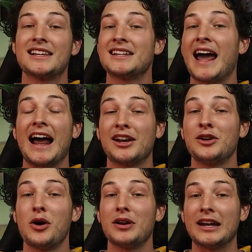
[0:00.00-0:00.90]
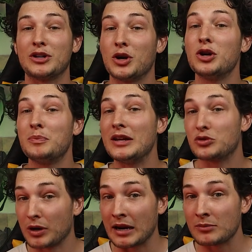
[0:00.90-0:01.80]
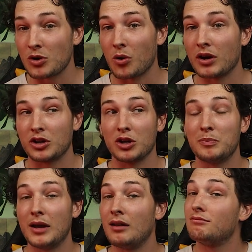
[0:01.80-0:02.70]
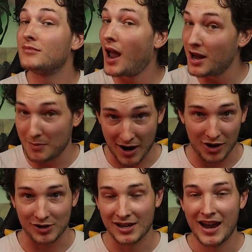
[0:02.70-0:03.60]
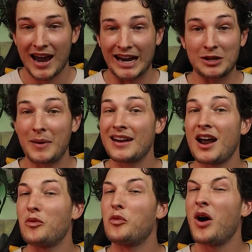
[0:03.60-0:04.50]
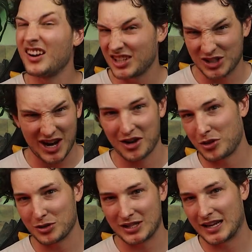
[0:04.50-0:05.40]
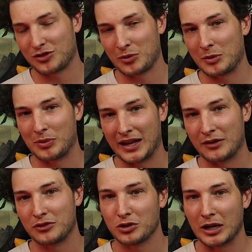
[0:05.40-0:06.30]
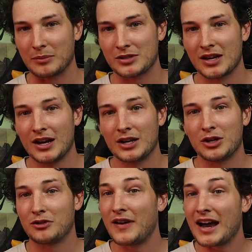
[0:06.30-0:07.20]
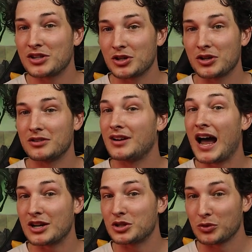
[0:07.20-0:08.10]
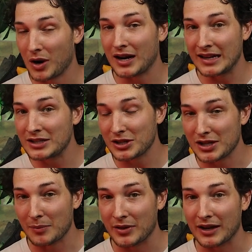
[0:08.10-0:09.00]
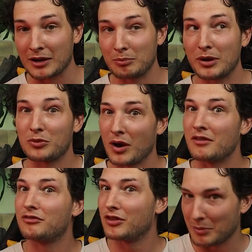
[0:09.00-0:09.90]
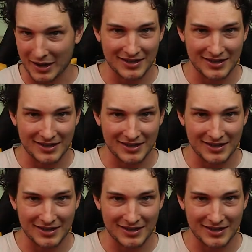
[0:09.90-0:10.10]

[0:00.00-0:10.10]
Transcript: As an added note, it could be dreams or it could be nightmares, and you may not want to channel those things from the plane of dreams. You're faster not to run into something, but run from